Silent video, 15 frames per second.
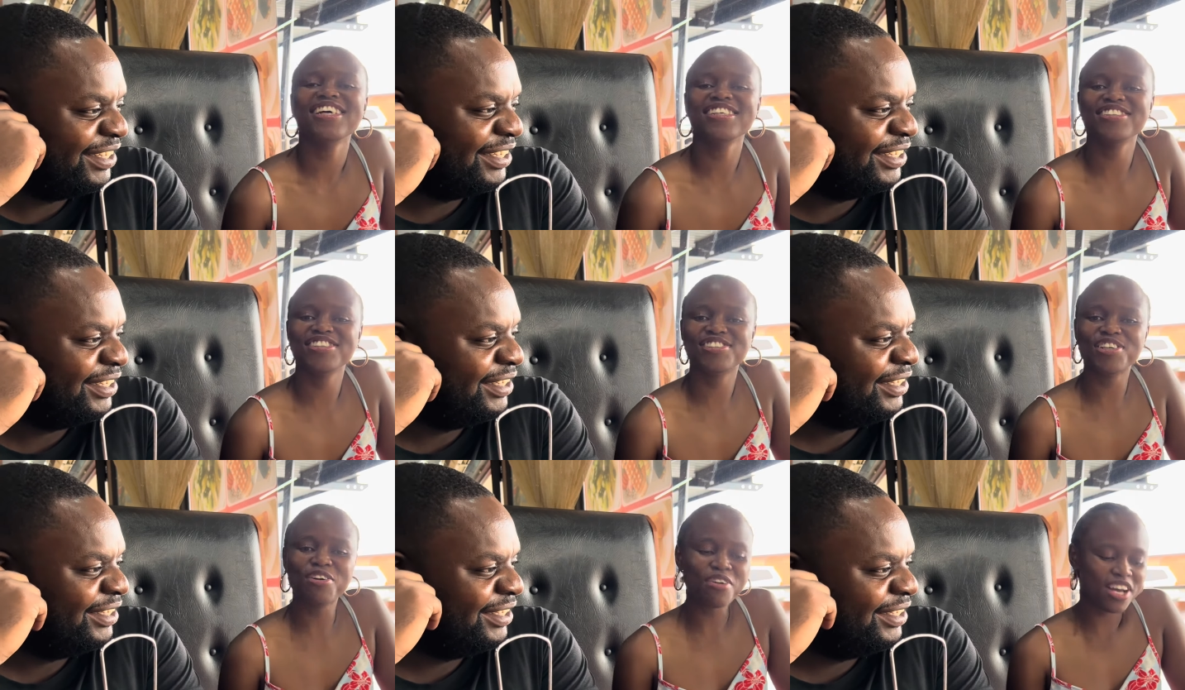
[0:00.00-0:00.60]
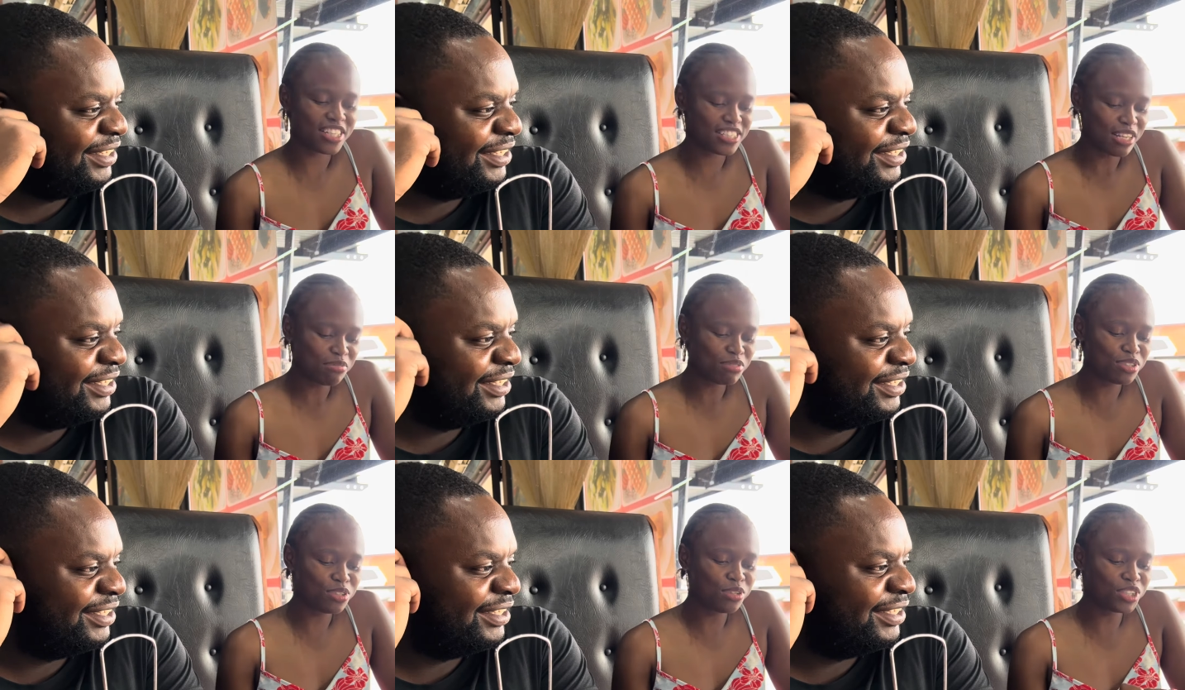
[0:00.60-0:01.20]
Speaker 1: As you saw, we had some
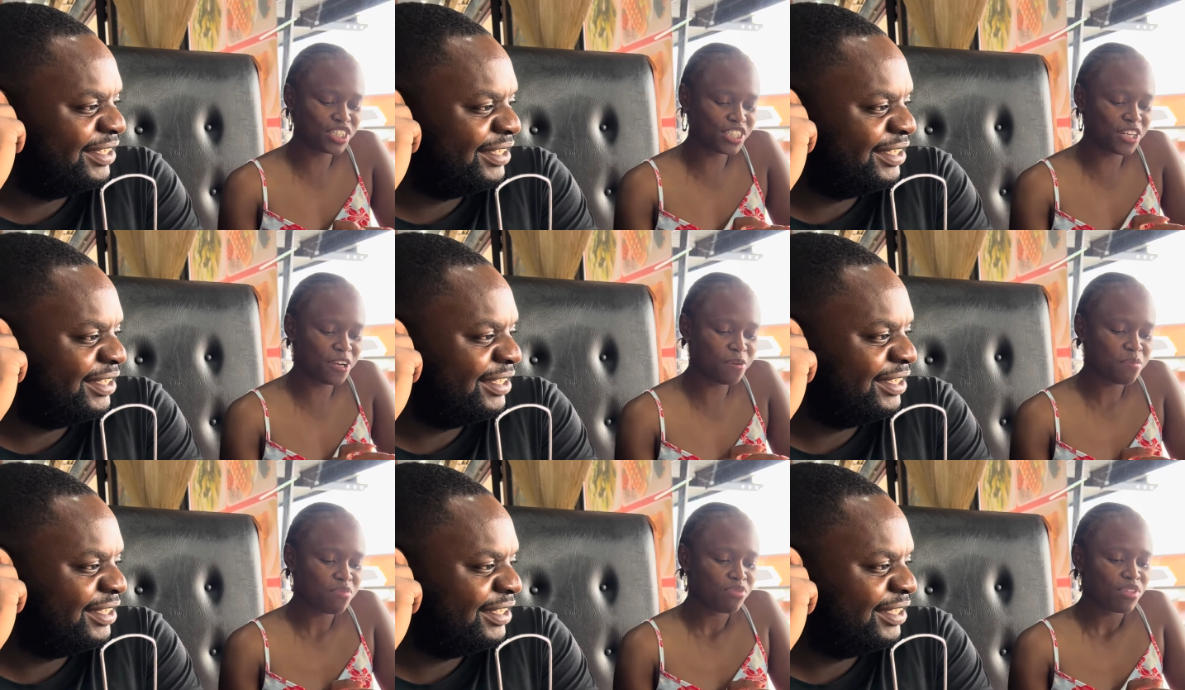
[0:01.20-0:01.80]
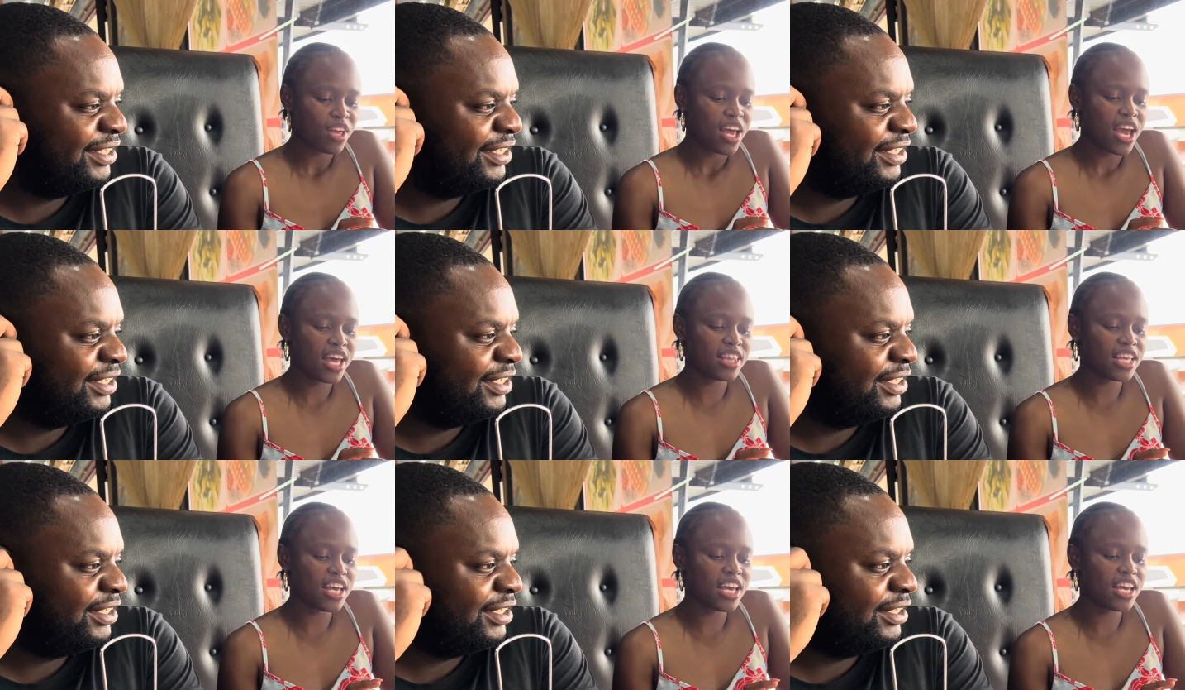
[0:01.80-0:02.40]
sushi,
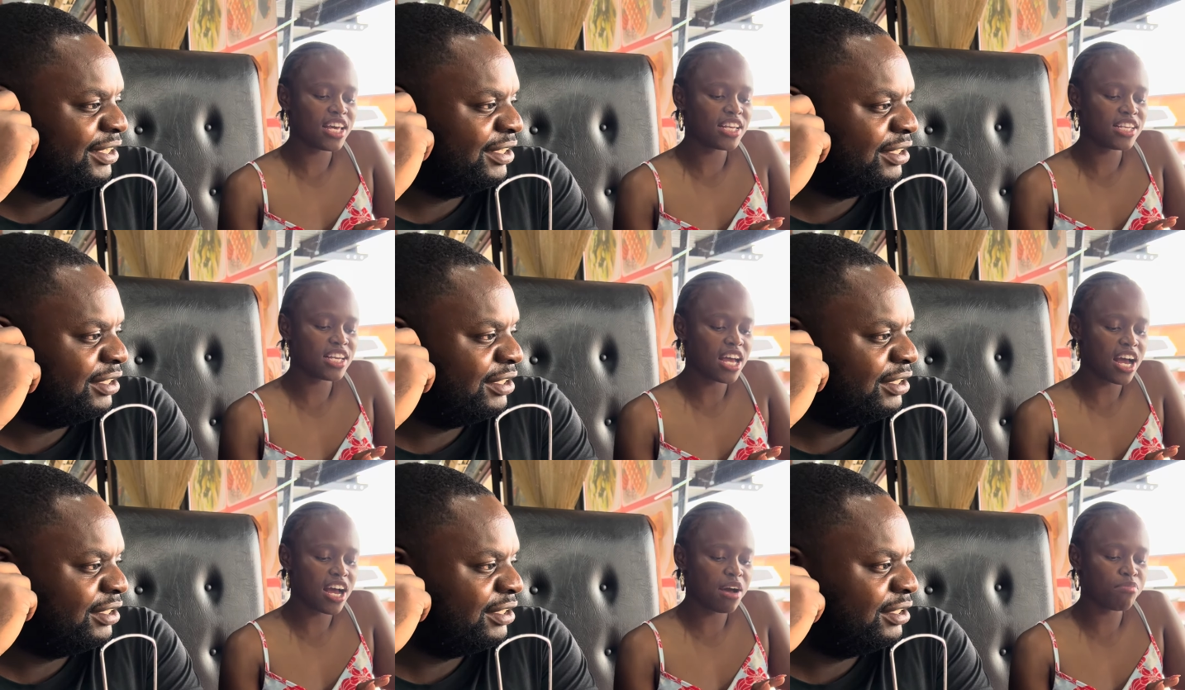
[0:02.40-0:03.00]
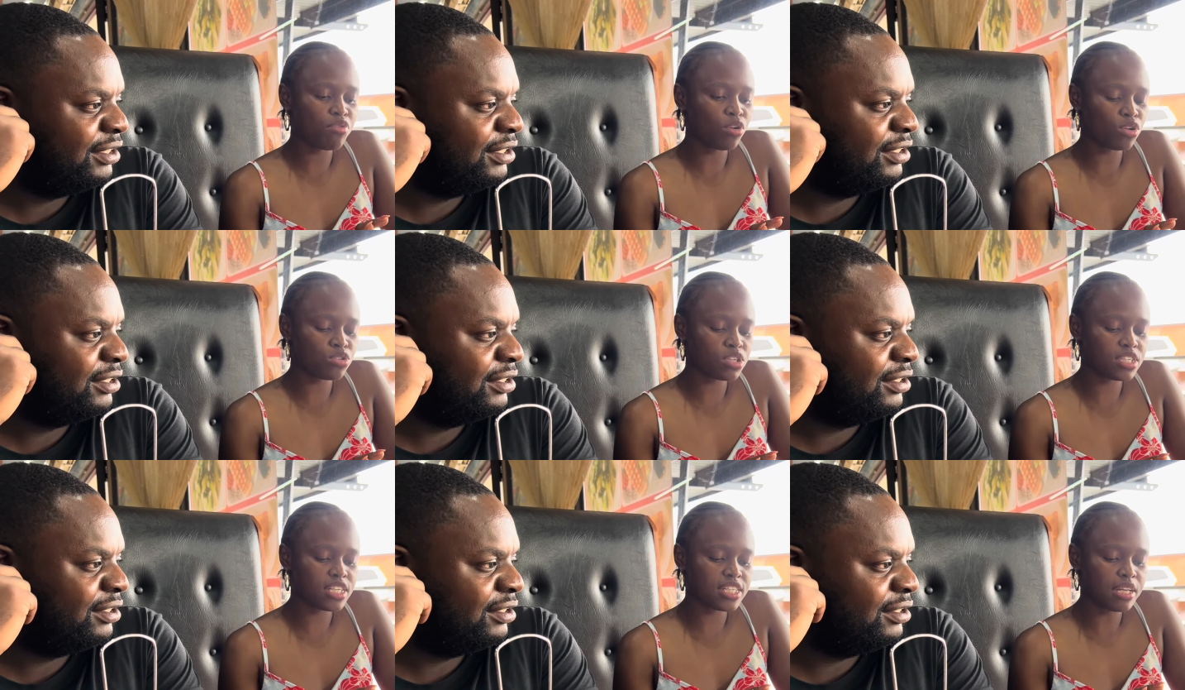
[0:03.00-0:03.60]
and then um, you
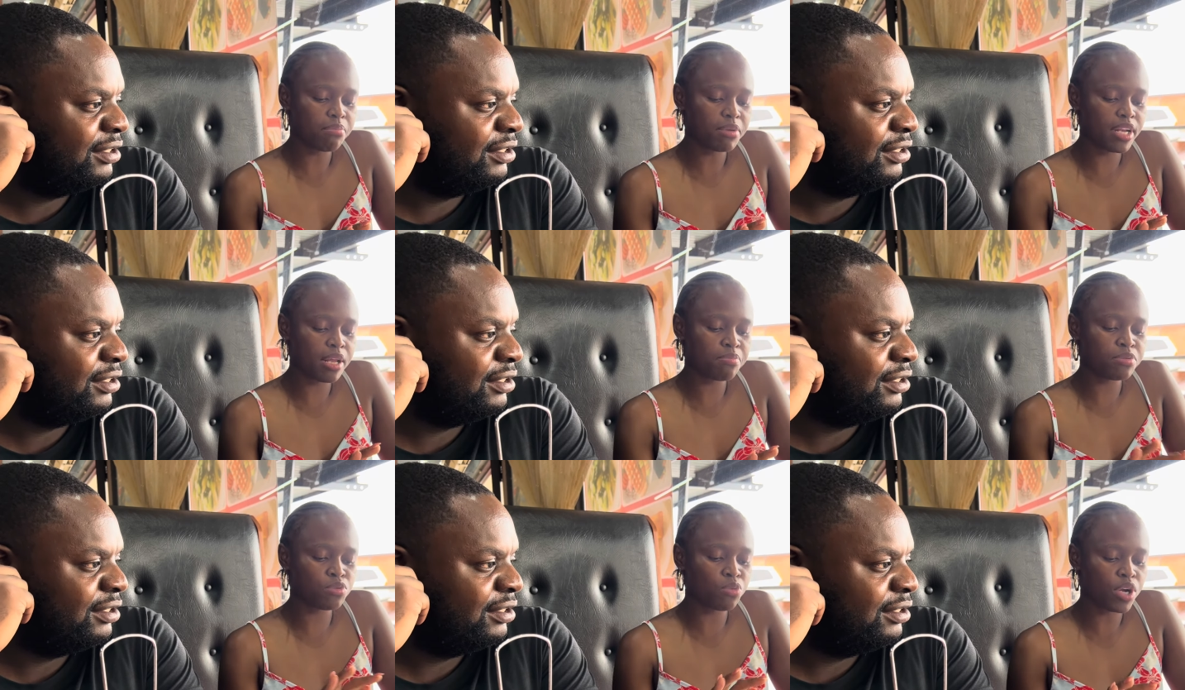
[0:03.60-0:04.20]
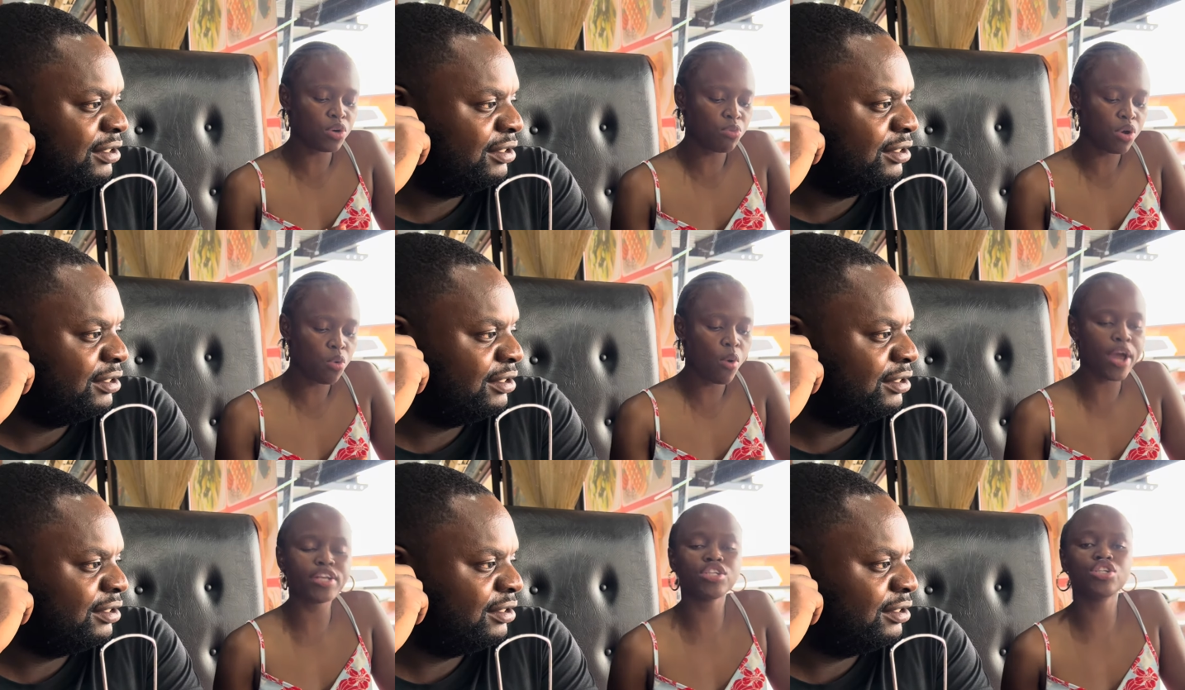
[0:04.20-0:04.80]
also see some clips when we
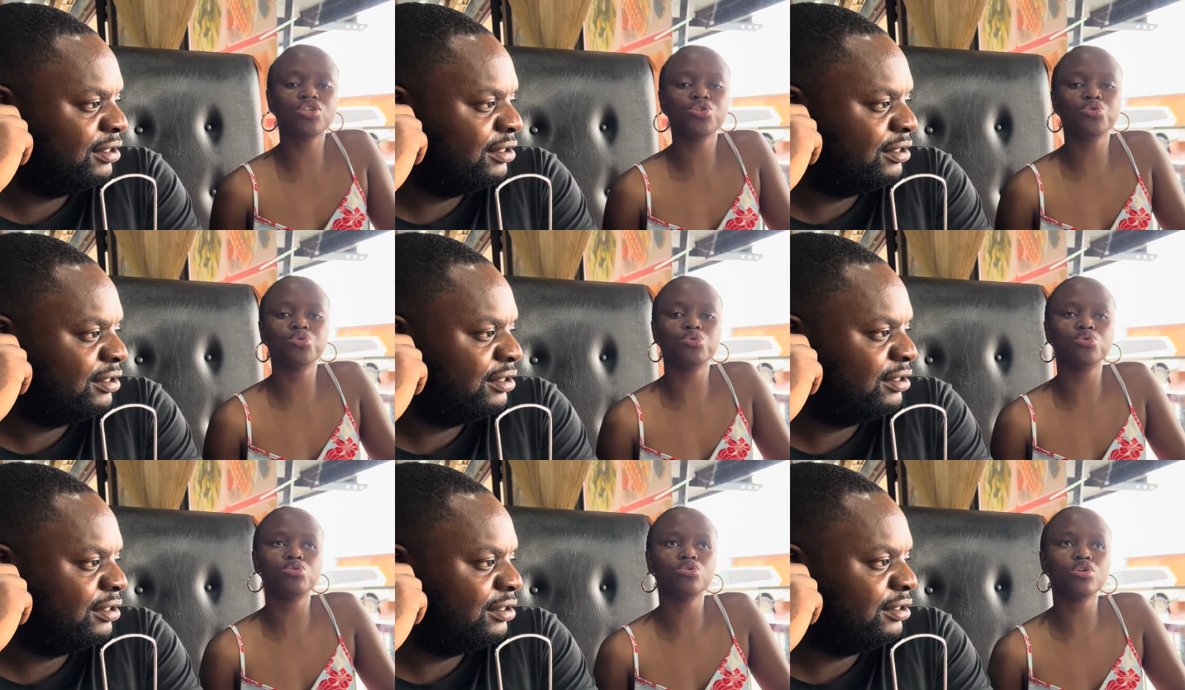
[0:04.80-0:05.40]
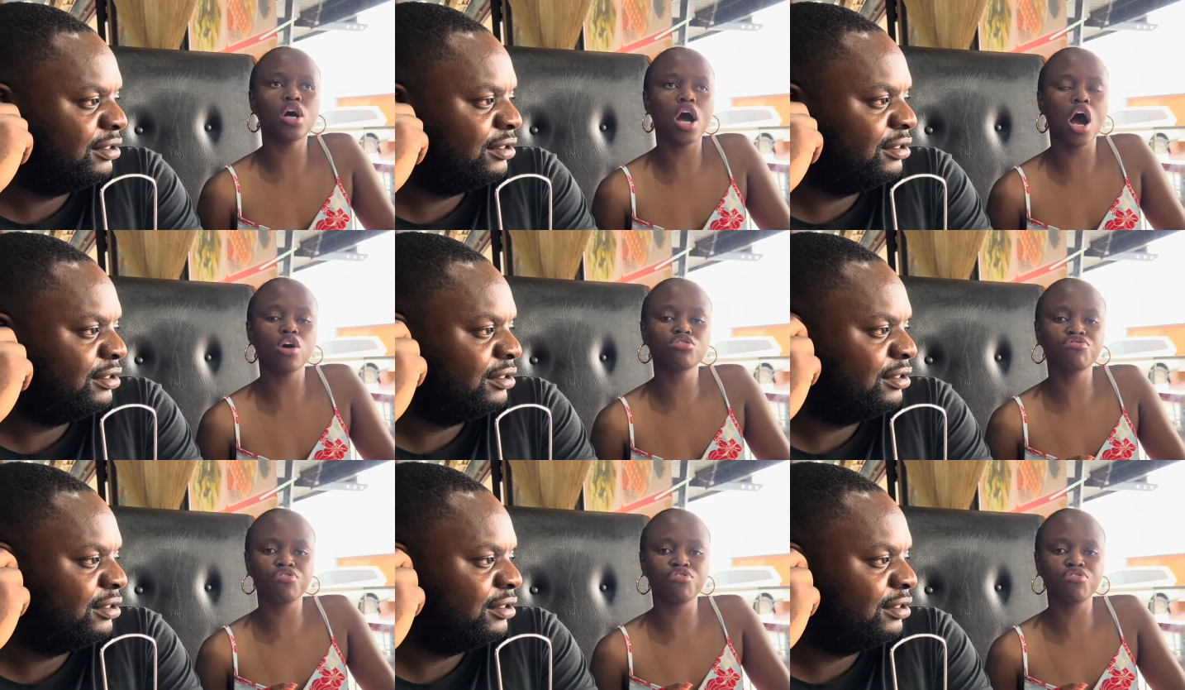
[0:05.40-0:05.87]
went to a house